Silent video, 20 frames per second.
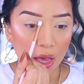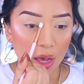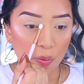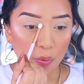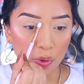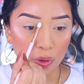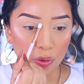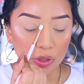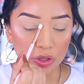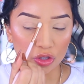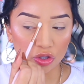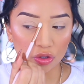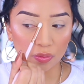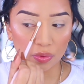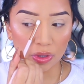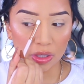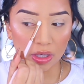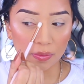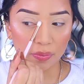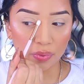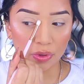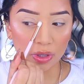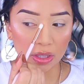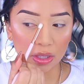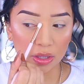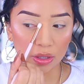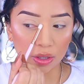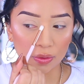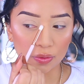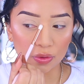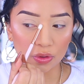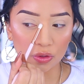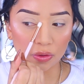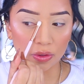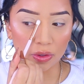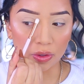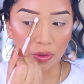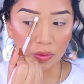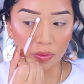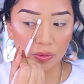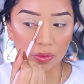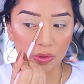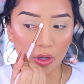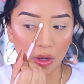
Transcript: And we're going to bring it pretty close to the nose,